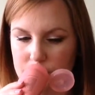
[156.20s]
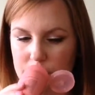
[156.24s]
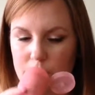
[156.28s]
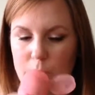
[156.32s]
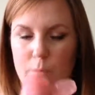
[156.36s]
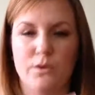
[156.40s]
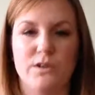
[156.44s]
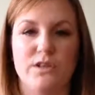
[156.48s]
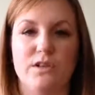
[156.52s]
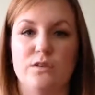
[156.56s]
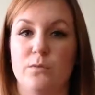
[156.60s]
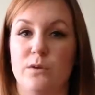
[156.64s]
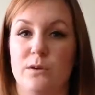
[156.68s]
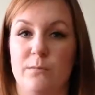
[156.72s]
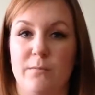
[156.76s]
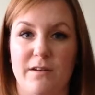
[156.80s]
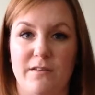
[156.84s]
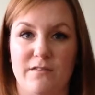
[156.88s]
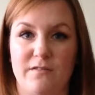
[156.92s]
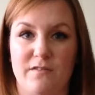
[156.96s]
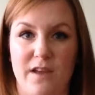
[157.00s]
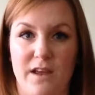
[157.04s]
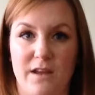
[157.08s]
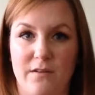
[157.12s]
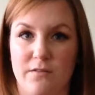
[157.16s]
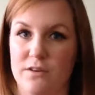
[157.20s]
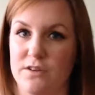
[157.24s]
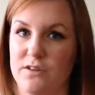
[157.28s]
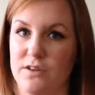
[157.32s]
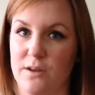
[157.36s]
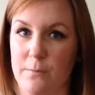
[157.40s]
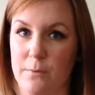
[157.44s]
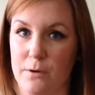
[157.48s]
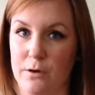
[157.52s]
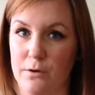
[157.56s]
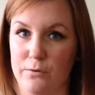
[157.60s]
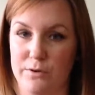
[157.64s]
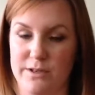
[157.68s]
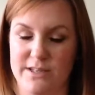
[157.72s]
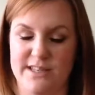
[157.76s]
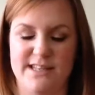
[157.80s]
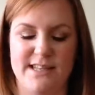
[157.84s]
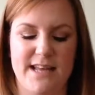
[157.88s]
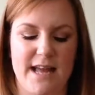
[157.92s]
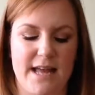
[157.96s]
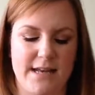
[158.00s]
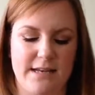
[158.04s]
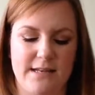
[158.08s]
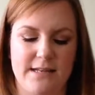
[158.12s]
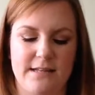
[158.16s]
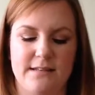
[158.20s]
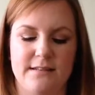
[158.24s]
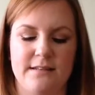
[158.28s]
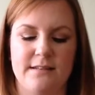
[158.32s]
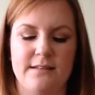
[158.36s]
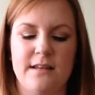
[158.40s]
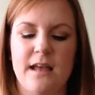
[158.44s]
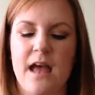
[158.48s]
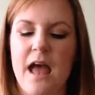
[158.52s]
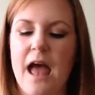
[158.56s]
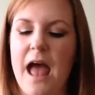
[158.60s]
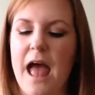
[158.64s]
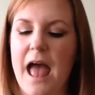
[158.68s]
which is one of my favourite Soap and Glory scents.